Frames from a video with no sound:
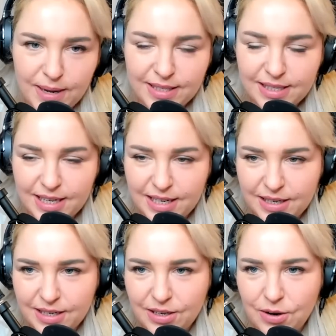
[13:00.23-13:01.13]
space see,
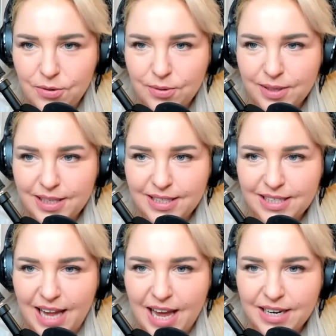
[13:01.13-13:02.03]
and
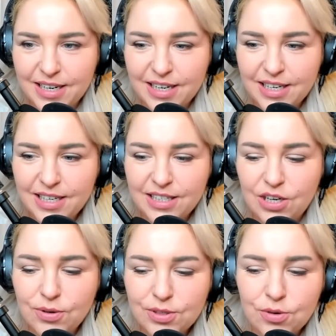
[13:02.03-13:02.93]
is that
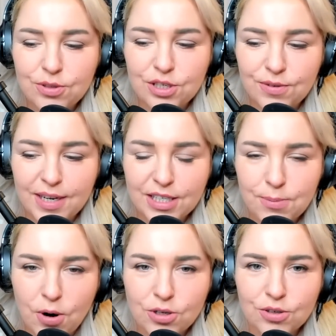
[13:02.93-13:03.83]
there is no such thing as
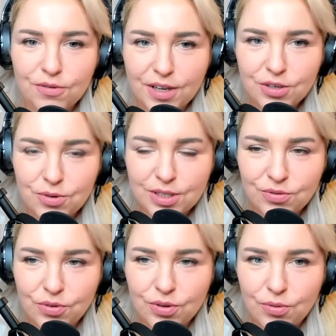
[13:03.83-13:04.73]
partial victories
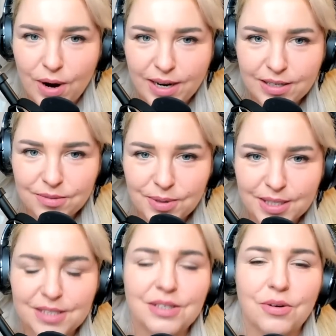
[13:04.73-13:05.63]
for the right,
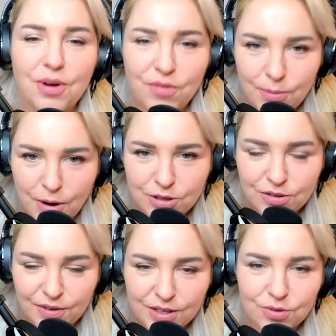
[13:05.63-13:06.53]
because every
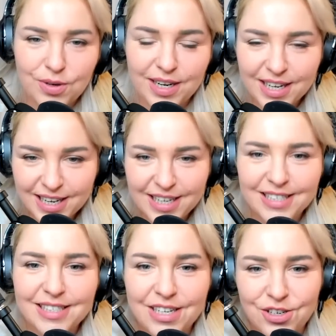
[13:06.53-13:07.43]
partial victory
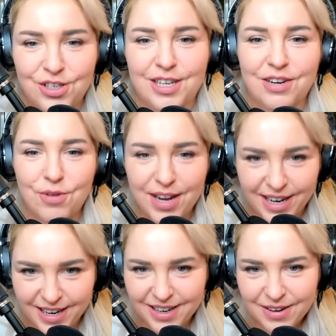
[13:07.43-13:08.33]
is essentially
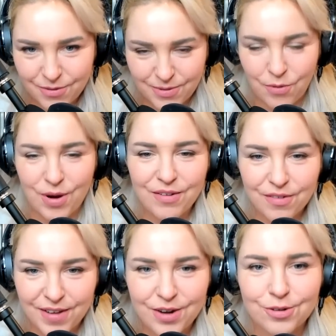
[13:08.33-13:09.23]
creating a wave
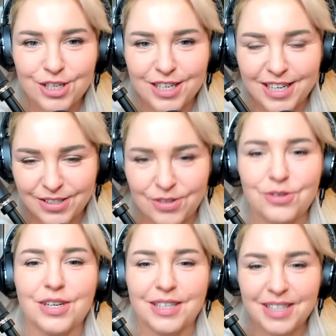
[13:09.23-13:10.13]
of energy that's
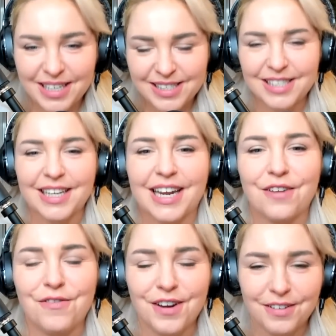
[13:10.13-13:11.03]
going to instantly
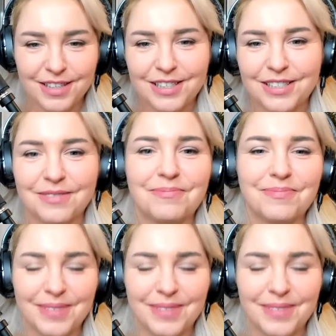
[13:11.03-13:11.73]
get funneled into